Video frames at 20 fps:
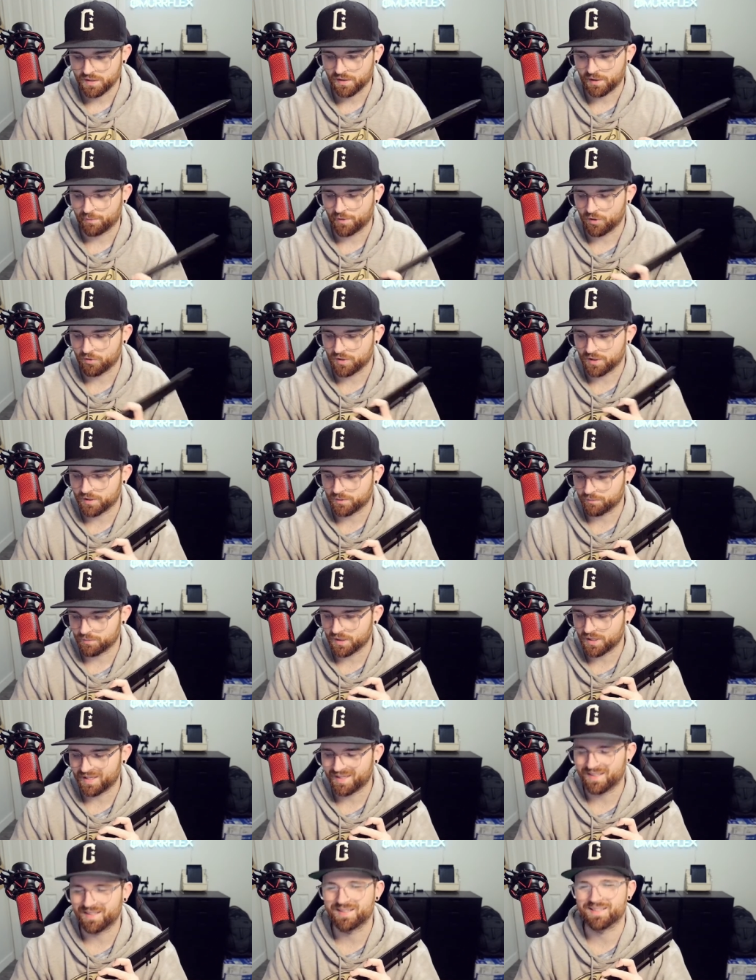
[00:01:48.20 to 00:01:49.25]
And my only
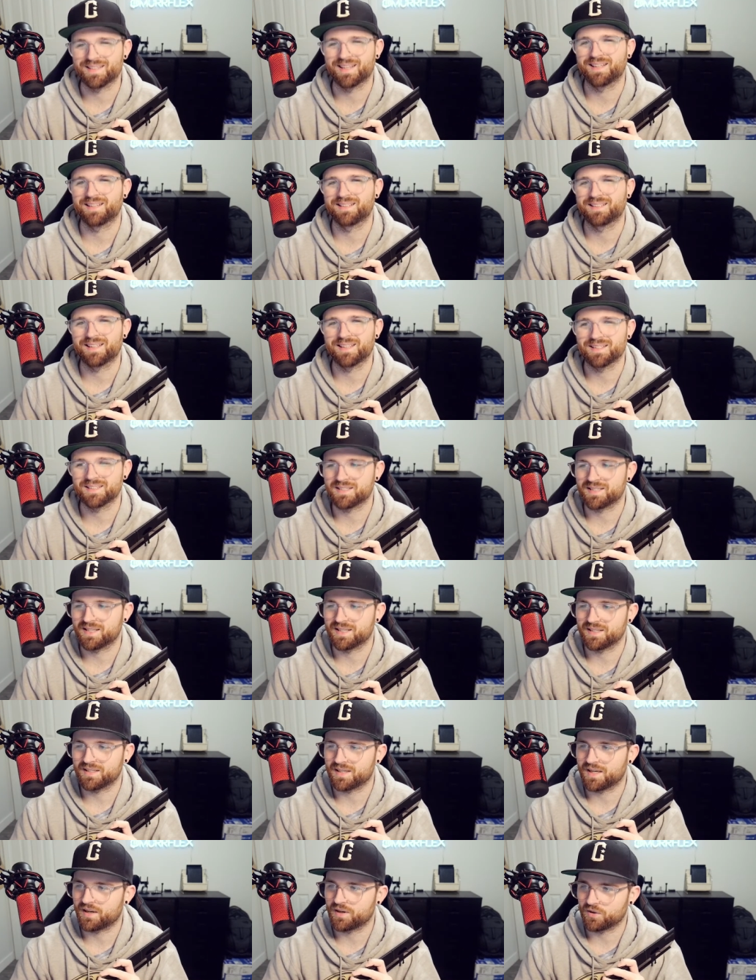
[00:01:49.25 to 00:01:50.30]
complaint is that it does
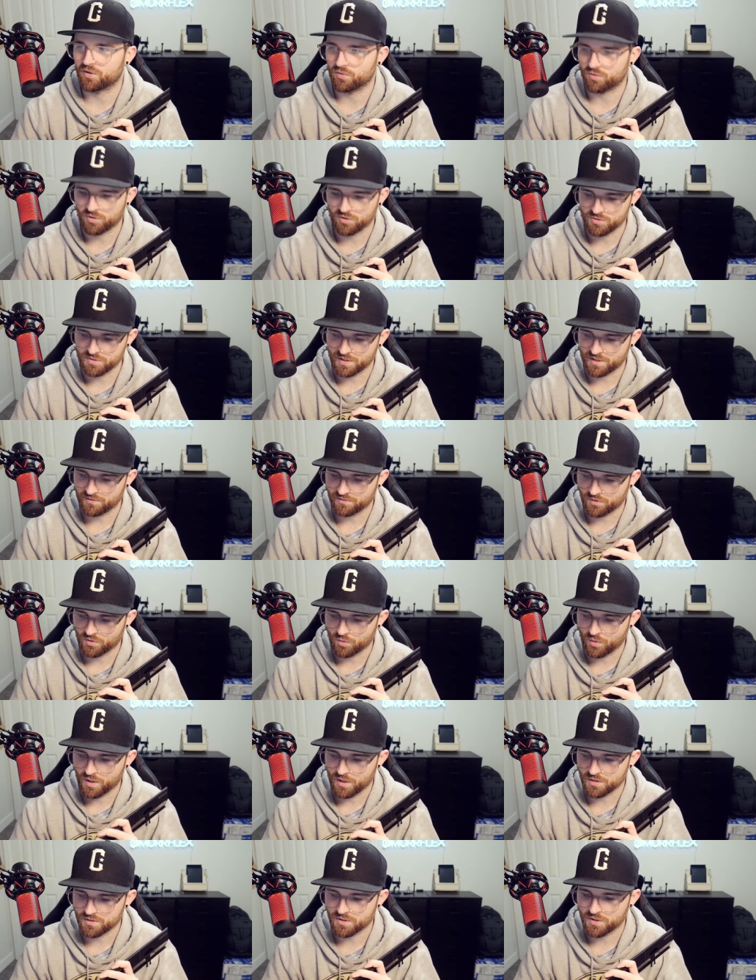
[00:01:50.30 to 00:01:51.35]
get kind of gross after a
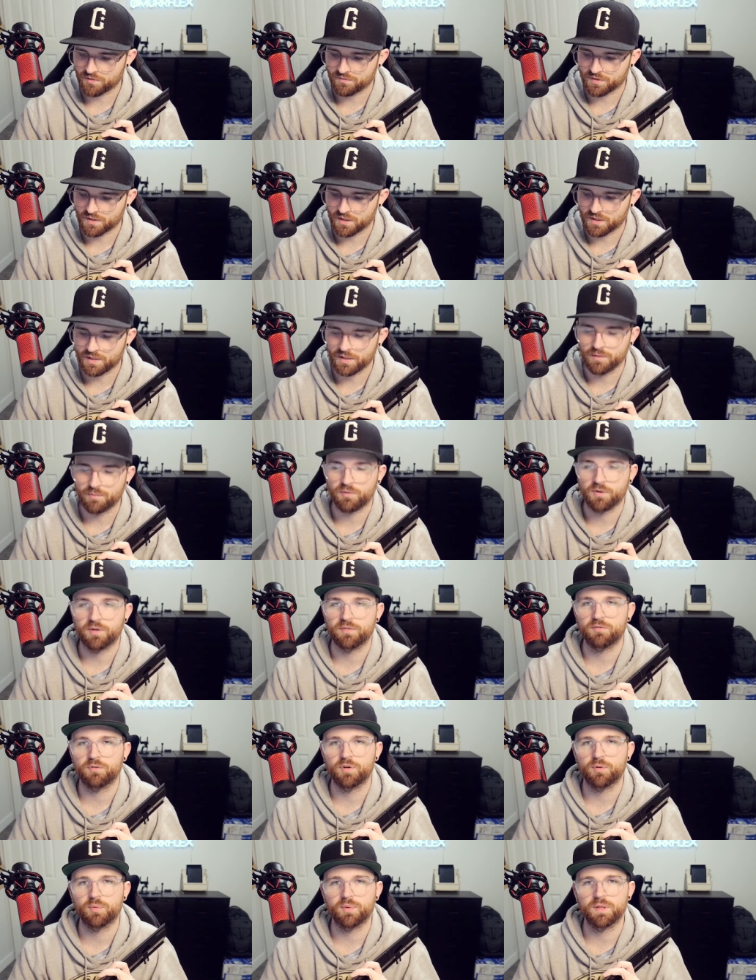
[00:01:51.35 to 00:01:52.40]
while. So you have to clean it pretty
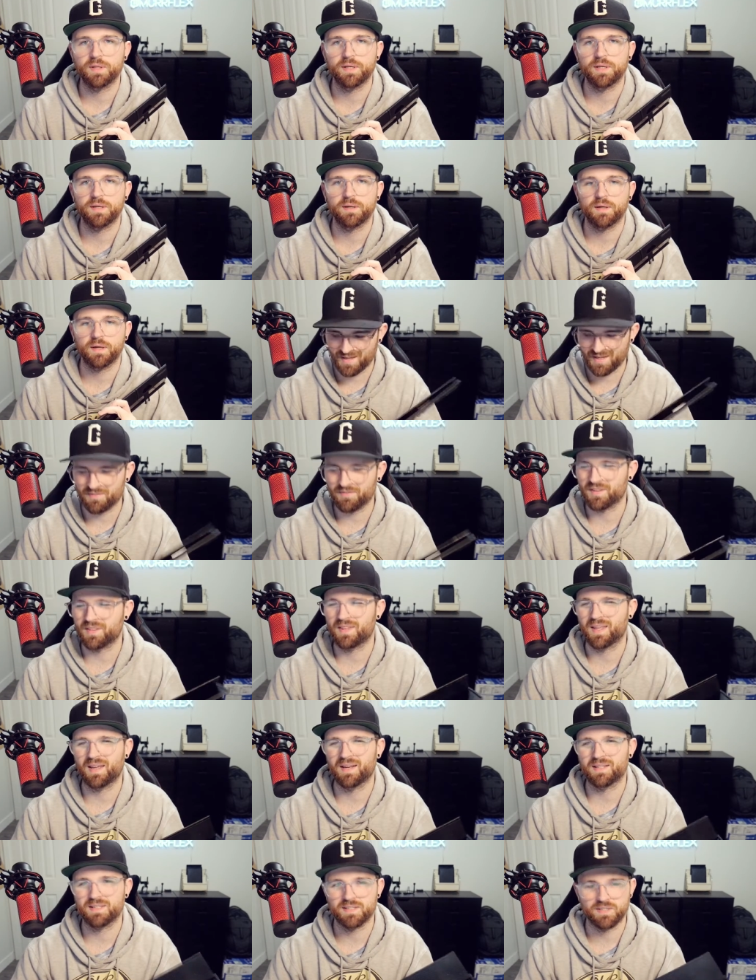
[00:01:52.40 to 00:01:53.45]
frequently. And even
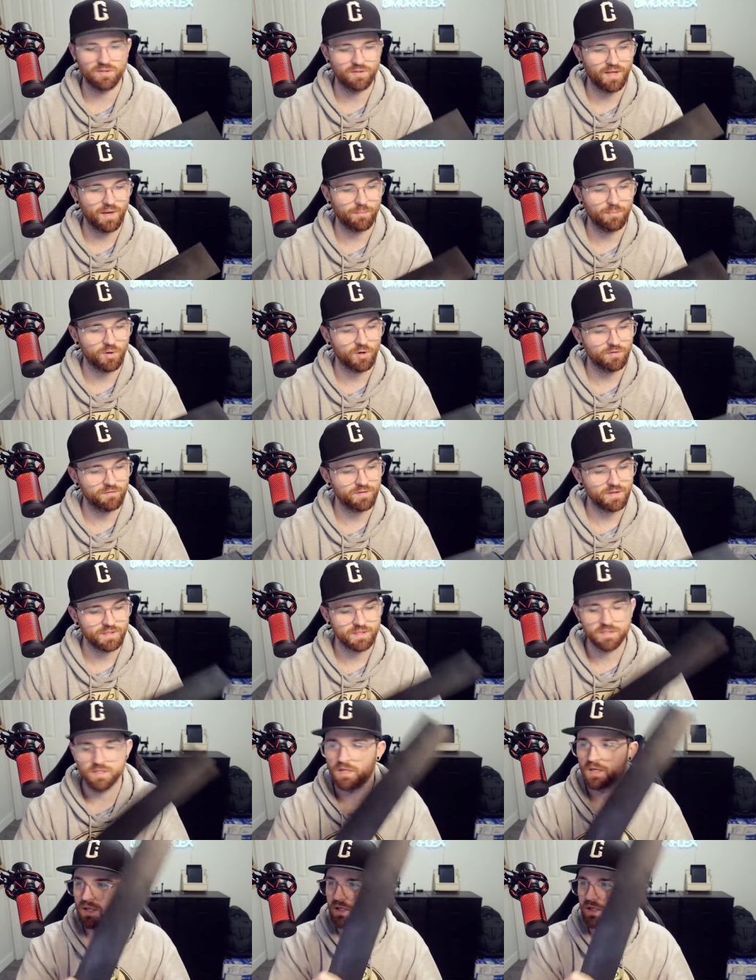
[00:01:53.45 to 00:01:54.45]
then it's still not perfect.